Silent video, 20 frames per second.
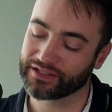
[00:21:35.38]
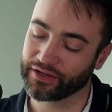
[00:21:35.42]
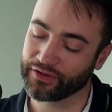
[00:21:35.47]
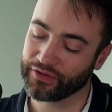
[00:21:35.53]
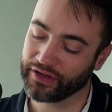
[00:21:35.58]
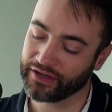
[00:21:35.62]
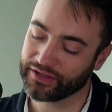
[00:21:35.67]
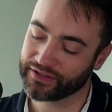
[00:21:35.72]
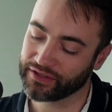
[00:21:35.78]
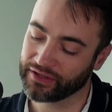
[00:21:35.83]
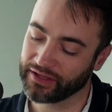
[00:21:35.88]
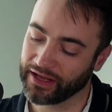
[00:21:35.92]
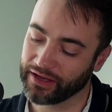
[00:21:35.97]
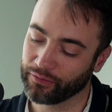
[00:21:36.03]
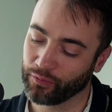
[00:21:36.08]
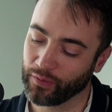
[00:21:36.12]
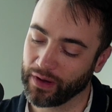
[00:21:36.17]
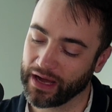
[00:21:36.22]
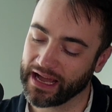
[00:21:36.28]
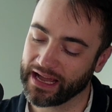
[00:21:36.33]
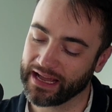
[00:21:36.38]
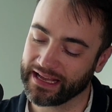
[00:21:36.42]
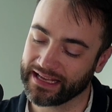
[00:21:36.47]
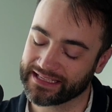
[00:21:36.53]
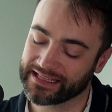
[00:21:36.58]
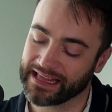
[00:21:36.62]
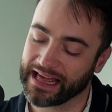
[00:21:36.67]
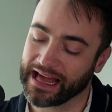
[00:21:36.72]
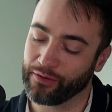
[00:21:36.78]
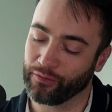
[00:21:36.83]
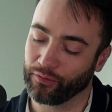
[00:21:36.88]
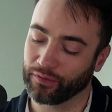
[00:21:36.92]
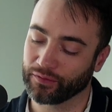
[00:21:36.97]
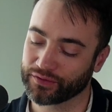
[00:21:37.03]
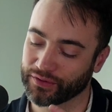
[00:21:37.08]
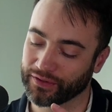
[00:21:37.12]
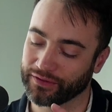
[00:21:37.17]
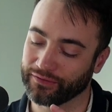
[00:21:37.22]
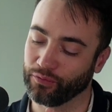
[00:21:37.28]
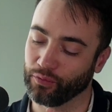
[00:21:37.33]
start there. So like, why is that
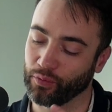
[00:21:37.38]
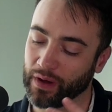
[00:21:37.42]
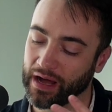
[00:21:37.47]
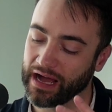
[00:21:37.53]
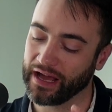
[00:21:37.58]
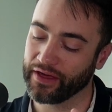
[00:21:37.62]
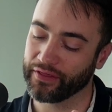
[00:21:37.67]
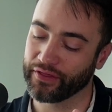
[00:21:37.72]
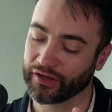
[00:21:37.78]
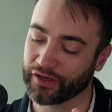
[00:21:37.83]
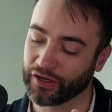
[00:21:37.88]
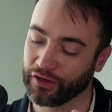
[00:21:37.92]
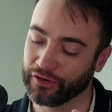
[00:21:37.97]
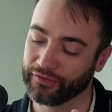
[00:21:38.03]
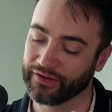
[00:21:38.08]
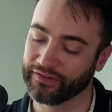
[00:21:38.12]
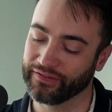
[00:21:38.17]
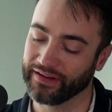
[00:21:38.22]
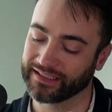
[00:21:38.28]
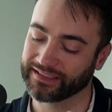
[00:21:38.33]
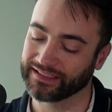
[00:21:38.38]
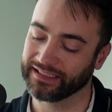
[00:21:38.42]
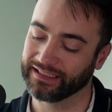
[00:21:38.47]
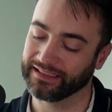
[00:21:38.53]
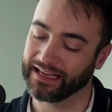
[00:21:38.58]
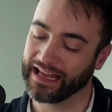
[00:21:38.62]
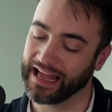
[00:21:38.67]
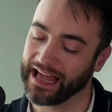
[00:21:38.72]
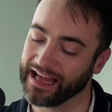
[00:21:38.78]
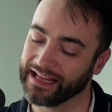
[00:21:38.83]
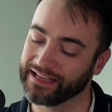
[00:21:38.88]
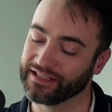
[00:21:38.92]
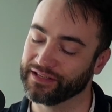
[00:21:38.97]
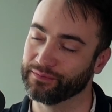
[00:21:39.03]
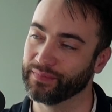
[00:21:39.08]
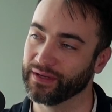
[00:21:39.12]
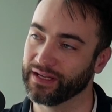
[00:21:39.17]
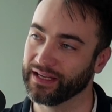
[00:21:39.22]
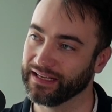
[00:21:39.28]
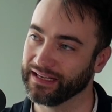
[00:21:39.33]
sort of why the COVID vaccine had to
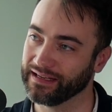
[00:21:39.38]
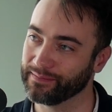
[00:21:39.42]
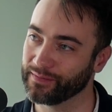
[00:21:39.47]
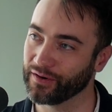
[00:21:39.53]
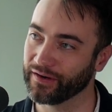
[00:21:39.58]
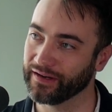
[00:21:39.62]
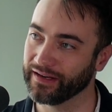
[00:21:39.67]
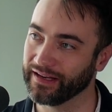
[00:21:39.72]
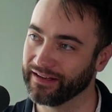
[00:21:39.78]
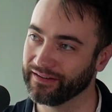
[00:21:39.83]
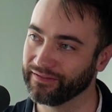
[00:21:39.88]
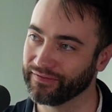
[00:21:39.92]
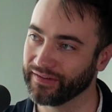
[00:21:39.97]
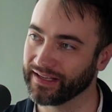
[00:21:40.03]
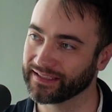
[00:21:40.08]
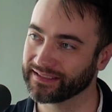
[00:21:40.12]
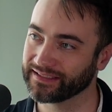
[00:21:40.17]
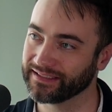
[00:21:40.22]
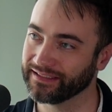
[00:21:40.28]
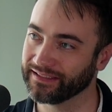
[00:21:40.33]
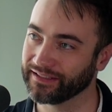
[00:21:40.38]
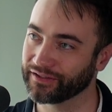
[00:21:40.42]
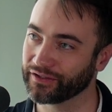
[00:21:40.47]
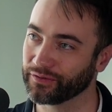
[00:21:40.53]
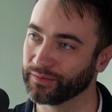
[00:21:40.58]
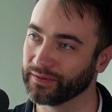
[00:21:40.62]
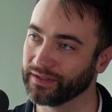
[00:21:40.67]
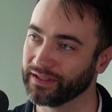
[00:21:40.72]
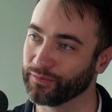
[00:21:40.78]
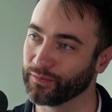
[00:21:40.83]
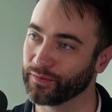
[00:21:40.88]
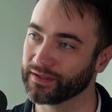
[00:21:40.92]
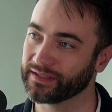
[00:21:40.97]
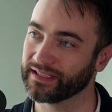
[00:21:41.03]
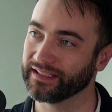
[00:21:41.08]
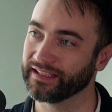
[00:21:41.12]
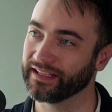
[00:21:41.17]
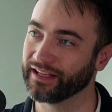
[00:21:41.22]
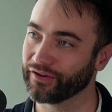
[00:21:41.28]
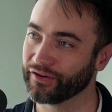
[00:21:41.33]
be an mRNA vaccine? Like there really
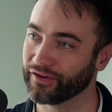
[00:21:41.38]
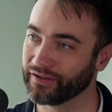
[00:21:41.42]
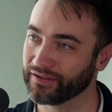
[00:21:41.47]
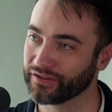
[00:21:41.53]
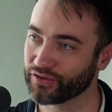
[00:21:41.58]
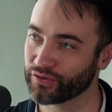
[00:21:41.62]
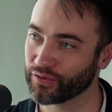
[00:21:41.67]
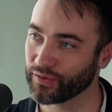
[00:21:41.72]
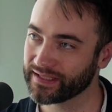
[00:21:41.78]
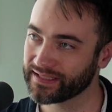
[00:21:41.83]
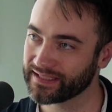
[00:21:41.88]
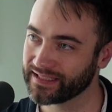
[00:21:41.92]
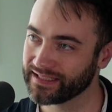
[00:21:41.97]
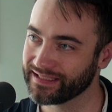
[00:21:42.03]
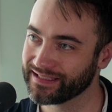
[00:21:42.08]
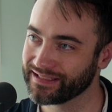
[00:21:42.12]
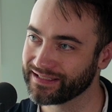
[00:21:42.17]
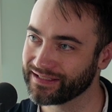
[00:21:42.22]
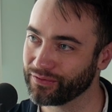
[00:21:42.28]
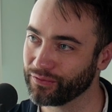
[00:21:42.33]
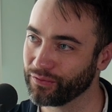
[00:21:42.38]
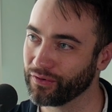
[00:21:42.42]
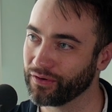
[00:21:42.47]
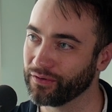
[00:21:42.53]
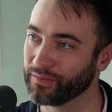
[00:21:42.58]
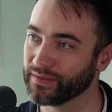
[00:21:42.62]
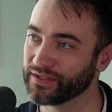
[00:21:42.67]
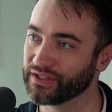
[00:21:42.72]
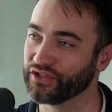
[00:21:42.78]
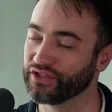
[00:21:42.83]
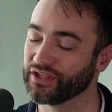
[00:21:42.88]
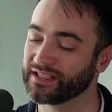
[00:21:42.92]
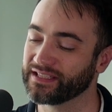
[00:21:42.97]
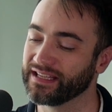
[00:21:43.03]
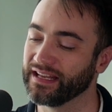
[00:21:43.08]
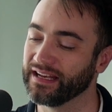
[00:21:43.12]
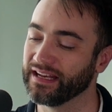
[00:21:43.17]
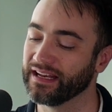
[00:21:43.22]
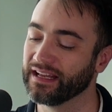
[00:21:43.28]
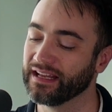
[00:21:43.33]
weren't any other choices, or was it just
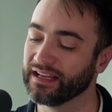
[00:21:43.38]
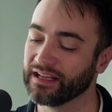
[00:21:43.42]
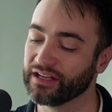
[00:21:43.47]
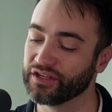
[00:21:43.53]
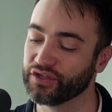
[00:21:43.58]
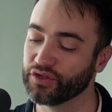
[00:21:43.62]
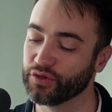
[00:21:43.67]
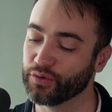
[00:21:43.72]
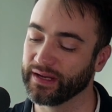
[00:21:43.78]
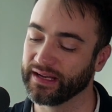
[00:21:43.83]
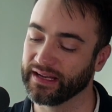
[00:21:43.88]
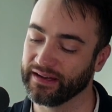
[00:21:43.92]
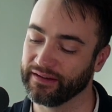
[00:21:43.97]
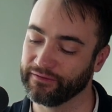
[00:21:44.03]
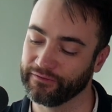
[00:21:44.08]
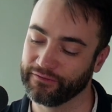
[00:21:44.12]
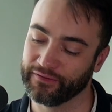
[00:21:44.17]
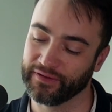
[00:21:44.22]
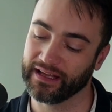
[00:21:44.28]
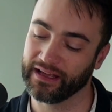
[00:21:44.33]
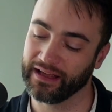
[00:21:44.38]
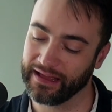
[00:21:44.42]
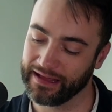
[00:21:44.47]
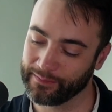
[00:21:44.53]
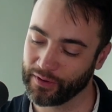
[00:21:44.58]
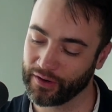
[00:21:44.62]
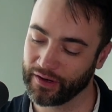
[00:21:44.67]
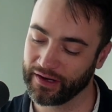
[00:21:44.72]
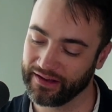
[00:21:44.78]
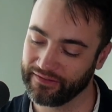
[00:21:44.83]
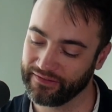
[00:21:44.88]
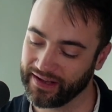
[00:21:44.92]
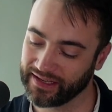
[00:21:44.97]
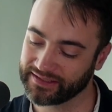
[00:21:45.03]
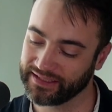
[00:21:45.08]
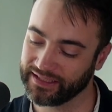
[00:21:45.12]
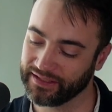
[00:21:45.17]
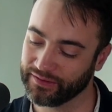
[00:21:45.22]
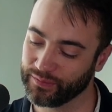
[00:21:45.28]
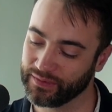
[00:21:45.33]
that doing it via mRNA
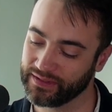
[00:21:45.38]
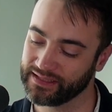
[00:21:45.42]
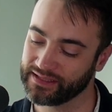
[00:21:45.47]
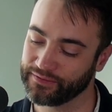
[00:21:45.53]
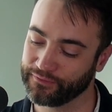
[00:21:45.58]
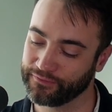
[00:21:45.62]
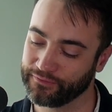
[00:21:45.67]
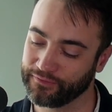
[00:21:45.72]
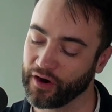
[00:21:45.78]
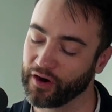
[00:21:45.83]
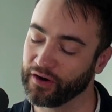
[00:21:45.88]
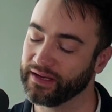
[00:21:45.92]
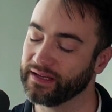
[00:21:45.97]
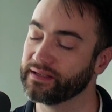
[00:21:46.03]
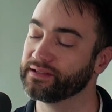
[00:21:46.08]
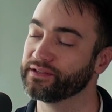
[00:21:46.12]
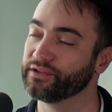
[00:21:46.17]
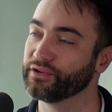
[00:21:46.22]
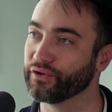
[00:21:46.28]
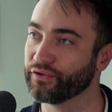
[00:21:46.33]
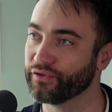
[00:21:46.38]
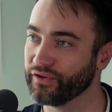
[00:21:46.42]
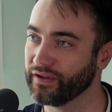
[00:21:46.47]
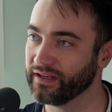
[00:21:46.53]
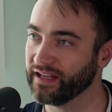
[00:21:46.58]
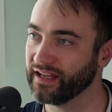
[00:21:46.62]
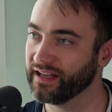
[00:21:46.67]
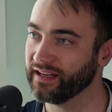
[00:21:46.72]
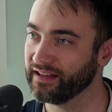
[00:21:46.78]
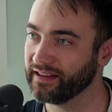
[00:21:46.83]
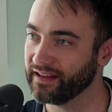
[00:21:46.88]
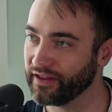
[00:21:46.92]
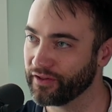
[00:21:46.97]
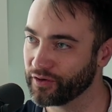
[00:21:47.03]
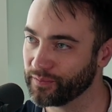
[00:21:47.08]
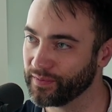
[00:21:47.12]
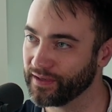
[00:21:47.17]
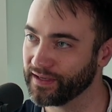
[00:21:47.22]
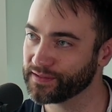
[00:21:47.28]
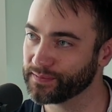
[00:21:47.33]
vaccine was far easier than any of the
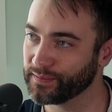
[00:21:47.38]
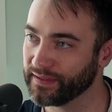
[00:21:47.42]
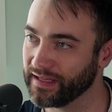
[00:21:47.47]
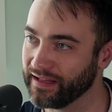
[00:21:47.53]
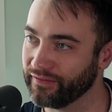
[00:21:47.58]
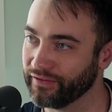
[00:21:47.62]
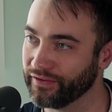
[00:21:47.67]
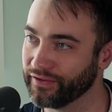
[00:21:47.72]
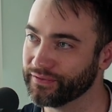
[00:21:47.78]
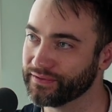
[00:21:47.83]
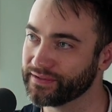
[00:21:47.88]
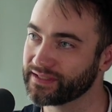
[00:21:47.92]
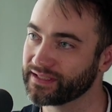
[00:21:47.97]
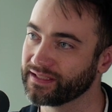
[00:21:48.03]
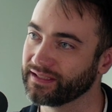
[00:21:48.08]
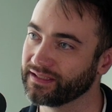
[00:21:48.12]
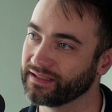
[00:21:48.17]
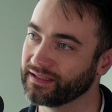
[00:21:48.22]
other possible avenues?